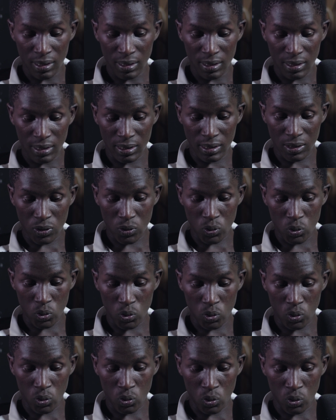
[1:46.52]
just
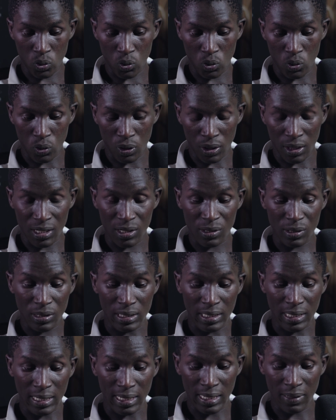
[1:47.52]
to
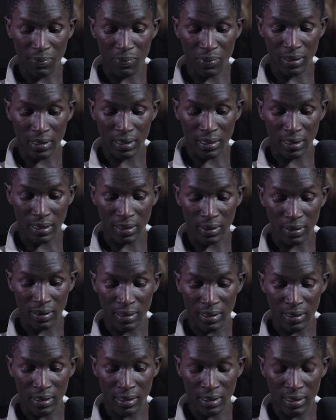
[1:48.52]
reduce the clipping
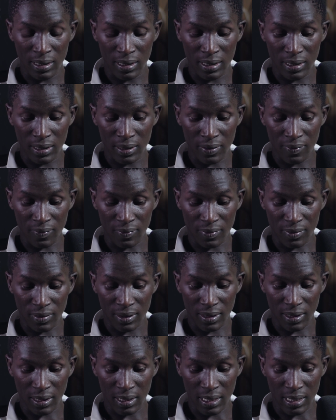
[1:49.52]

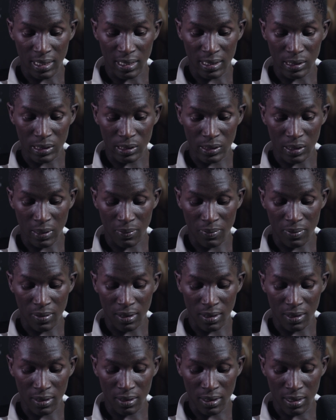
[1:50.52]
colors up
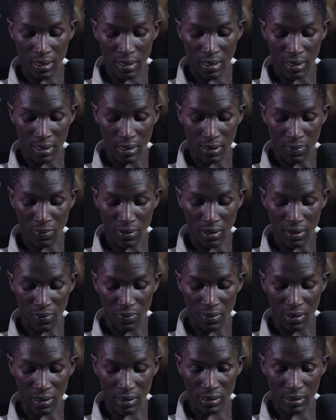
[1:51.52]
there, I'll
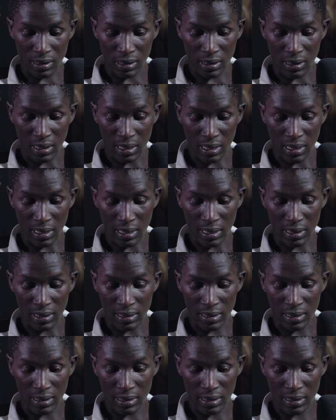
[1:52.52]
minimize the
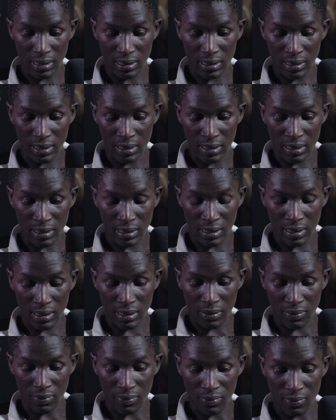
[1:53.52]
highlight.
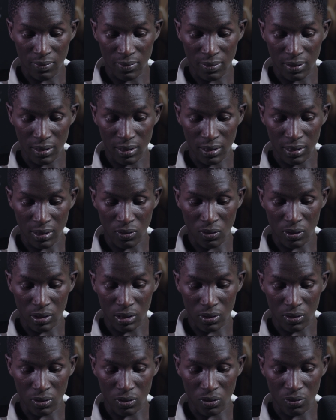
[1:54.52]
I know
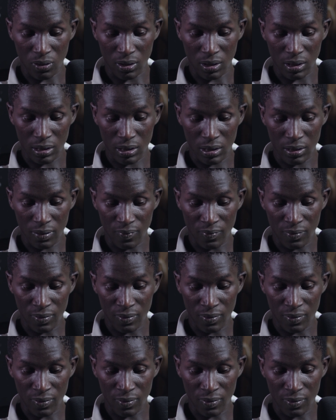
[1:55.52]
it's not doing it,